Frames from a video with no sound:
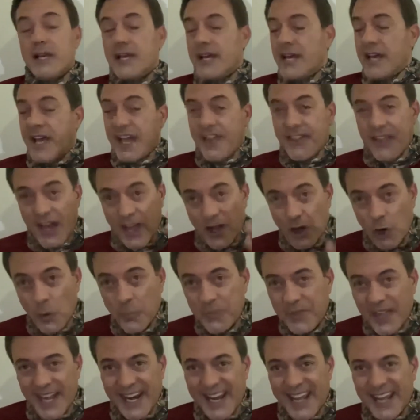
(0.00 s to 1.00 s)
And I hope
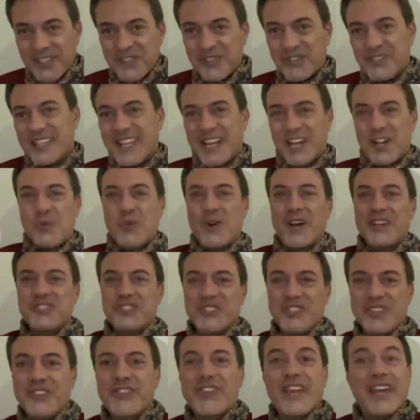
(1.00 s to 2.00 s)
that answers that
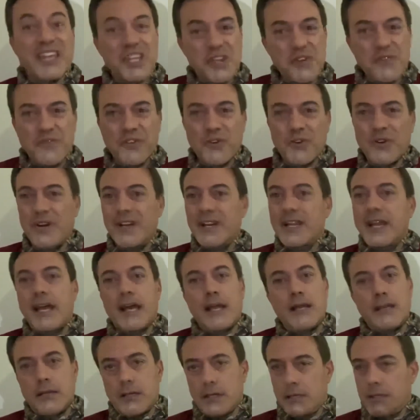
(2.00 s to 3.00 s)
question. Thank you for it,
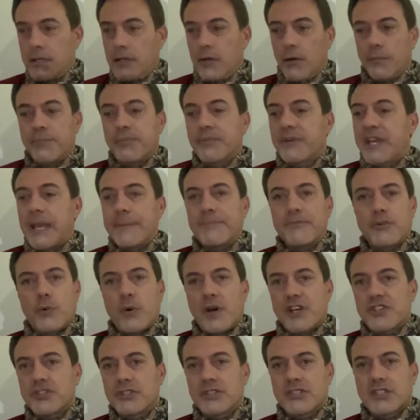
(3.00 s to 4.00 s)
and keep the
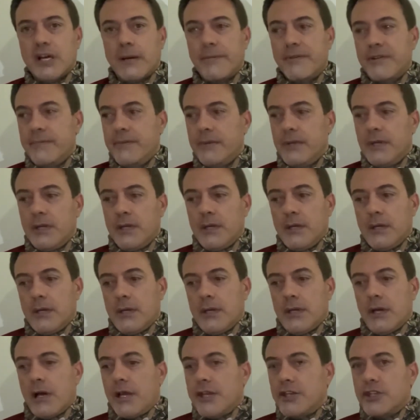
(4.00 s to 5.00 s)
questions coming.
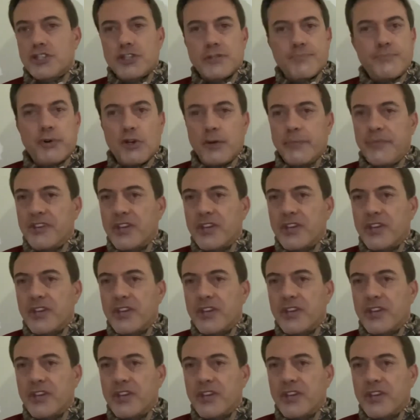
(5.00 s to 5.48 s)
You just put them in the